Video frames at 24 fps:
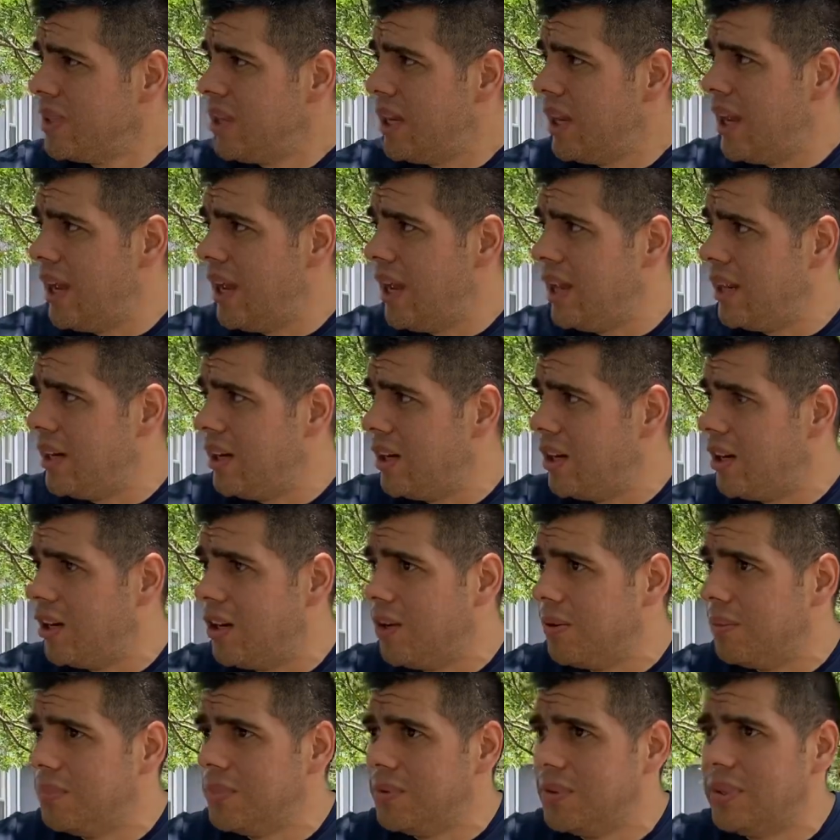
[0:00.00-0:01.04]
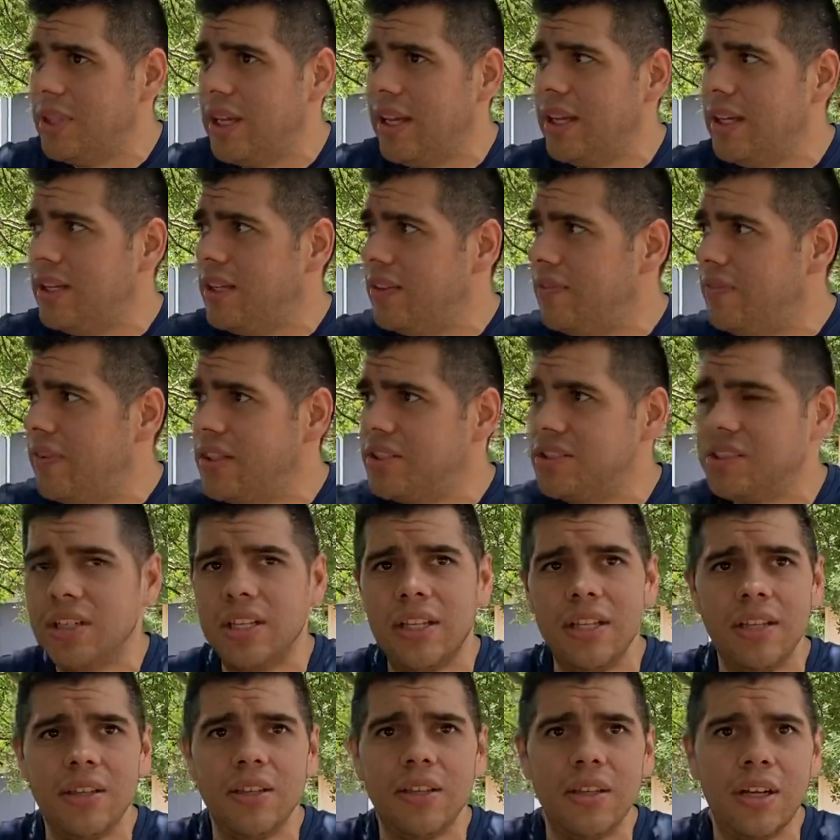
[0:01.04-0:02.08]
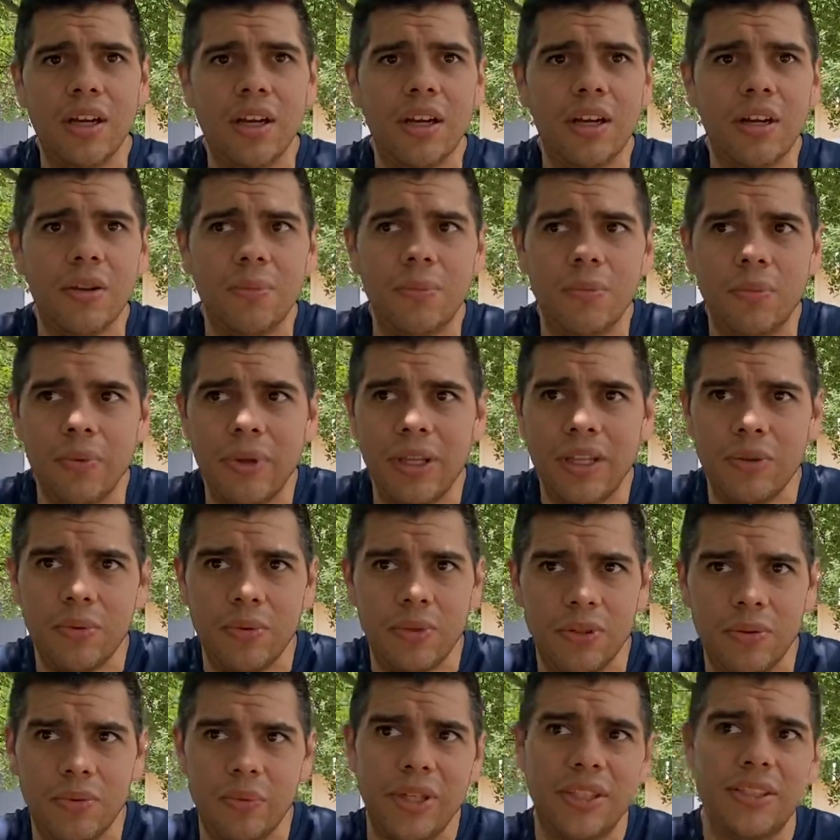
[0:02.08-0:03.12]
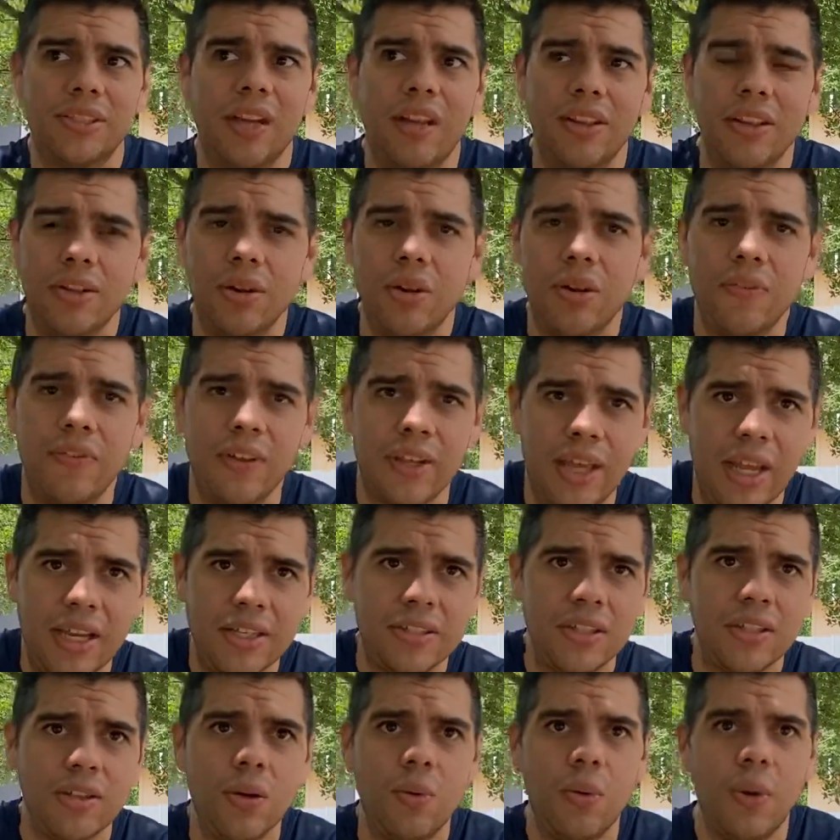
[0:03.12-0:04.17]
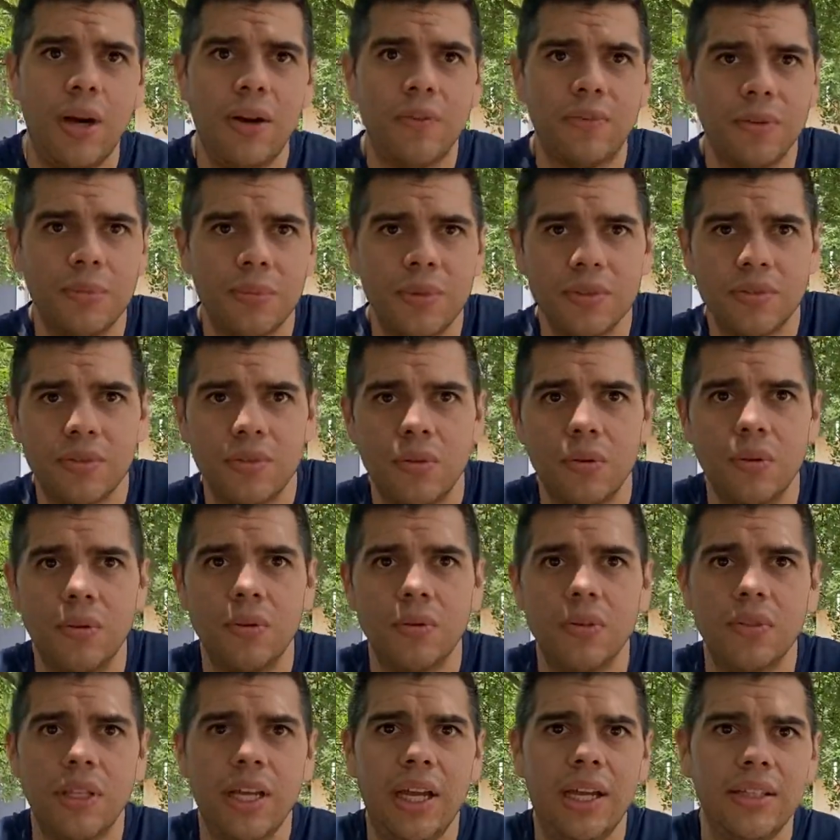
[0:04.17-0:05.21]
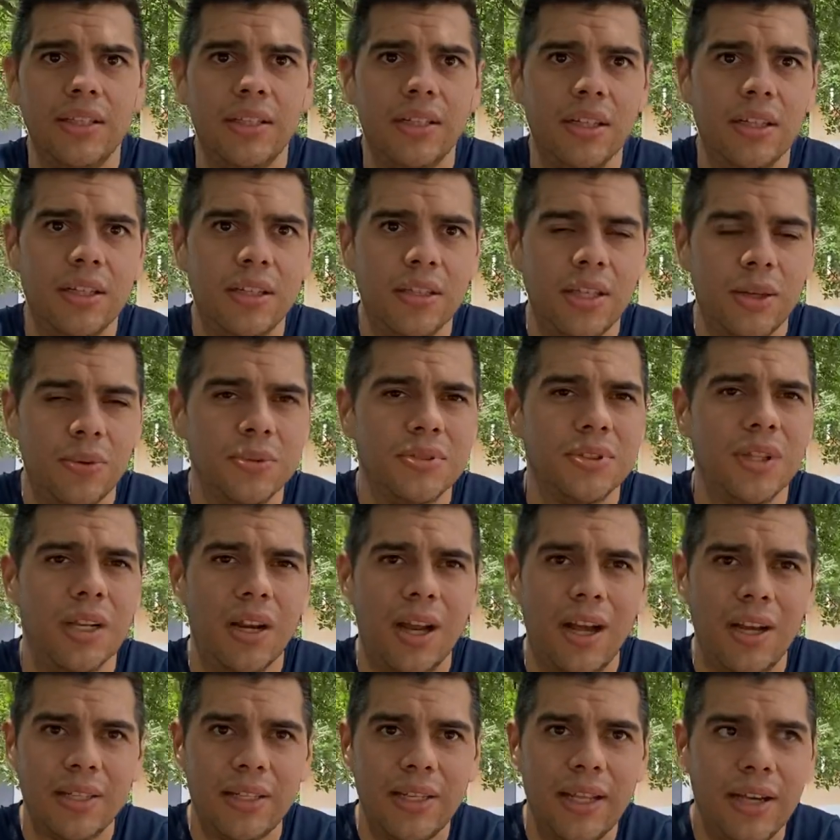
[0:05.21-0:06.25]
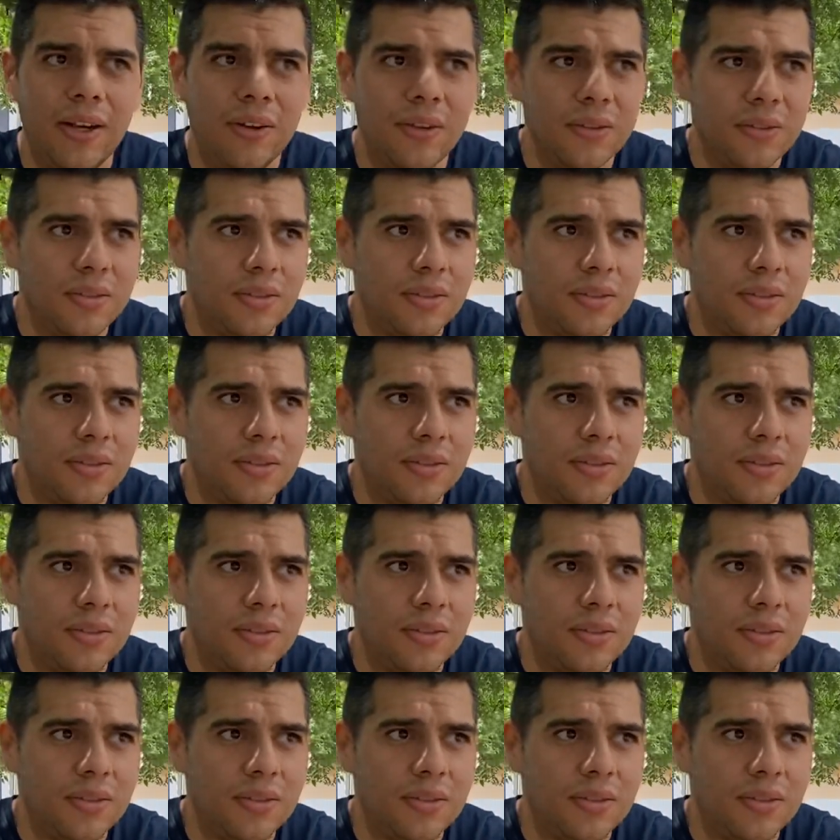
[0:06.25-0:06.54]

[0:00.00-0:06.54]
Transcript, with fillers: and um, then eventually uh, we we saw the notification go out from the school that uh, it was on lockdown.